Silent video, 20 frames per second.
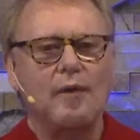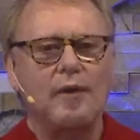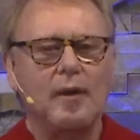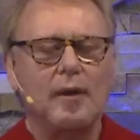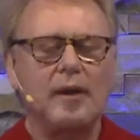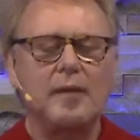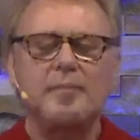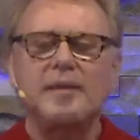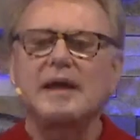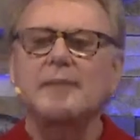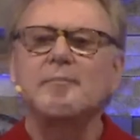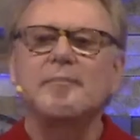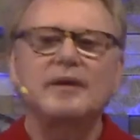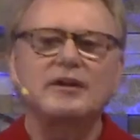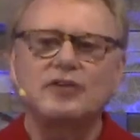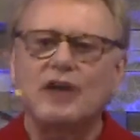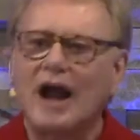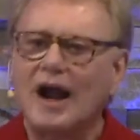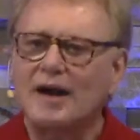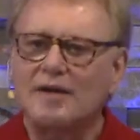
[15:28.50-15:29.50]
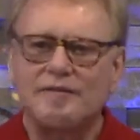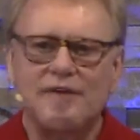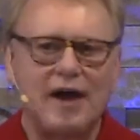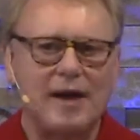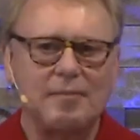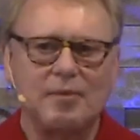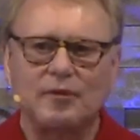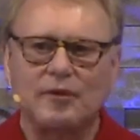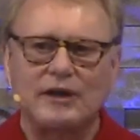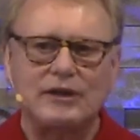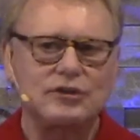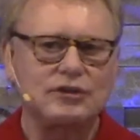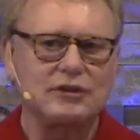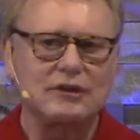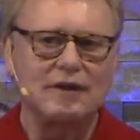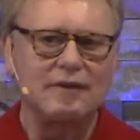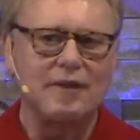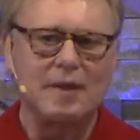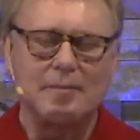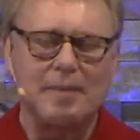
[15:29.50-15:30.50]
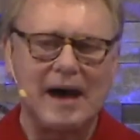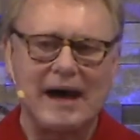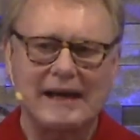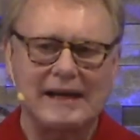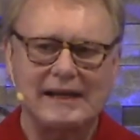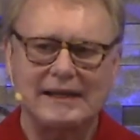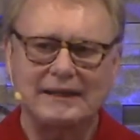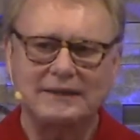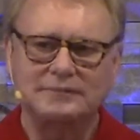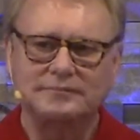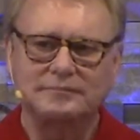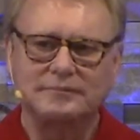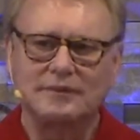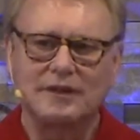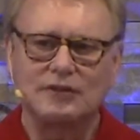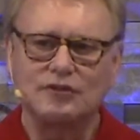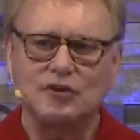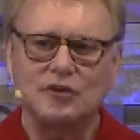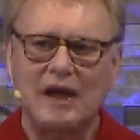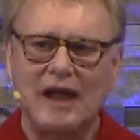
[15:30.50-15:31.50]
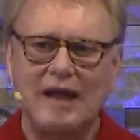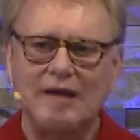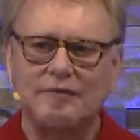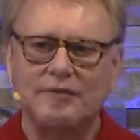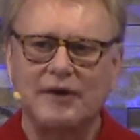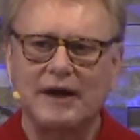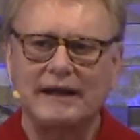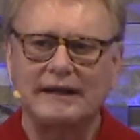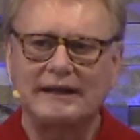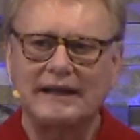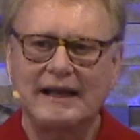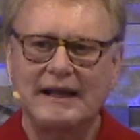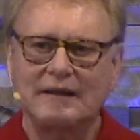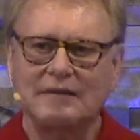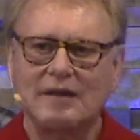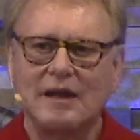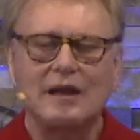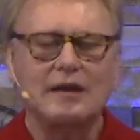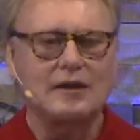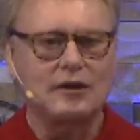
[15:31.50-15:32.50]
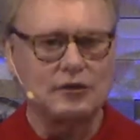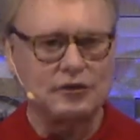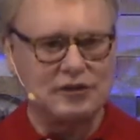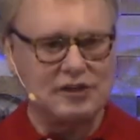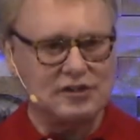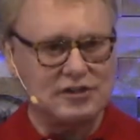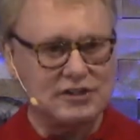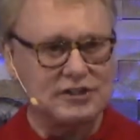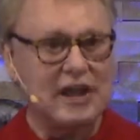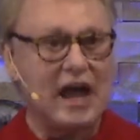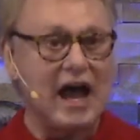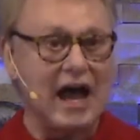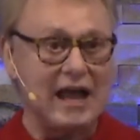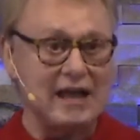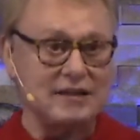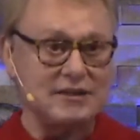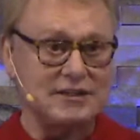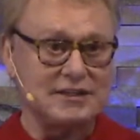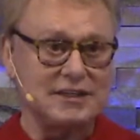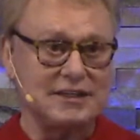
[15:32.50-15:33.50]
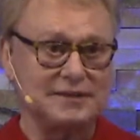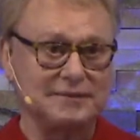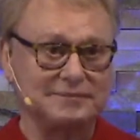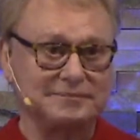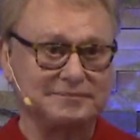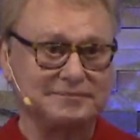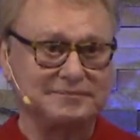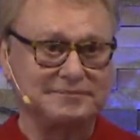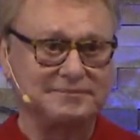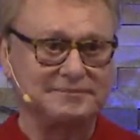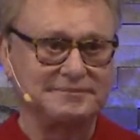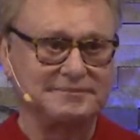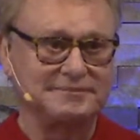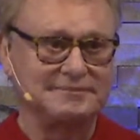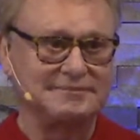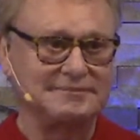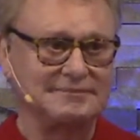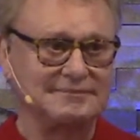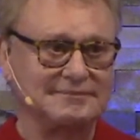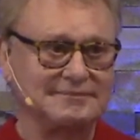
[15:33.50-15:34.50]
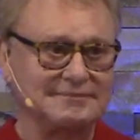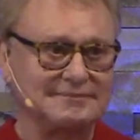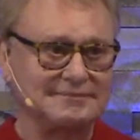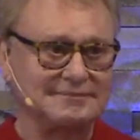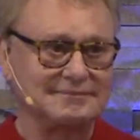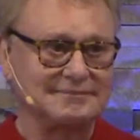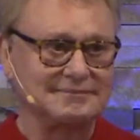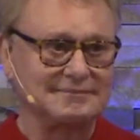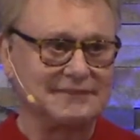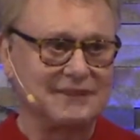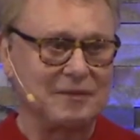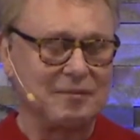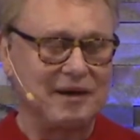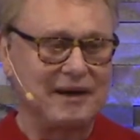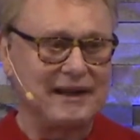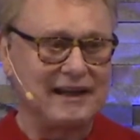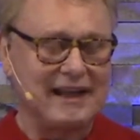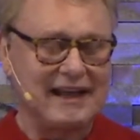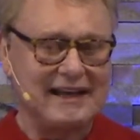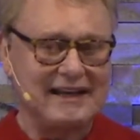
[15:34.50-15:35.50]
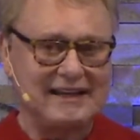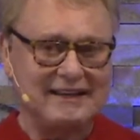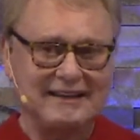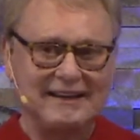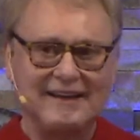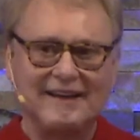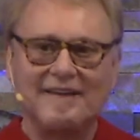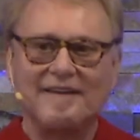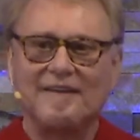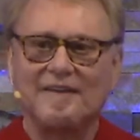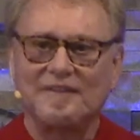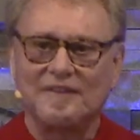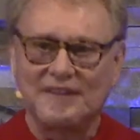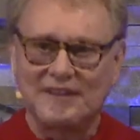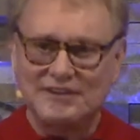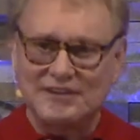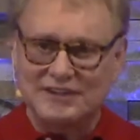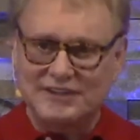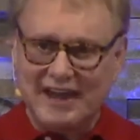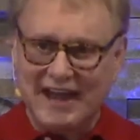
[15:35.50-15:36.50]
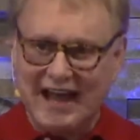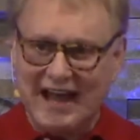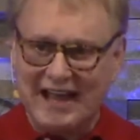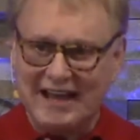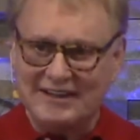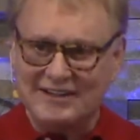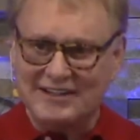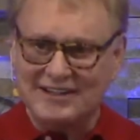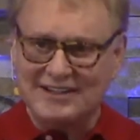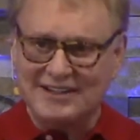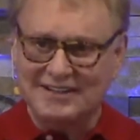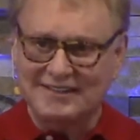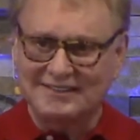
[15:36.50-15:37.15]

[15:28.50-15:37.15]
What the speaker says: It'd be a much higher vibration than the body that you have right now, because this is ice. Everybody got it? This is ice.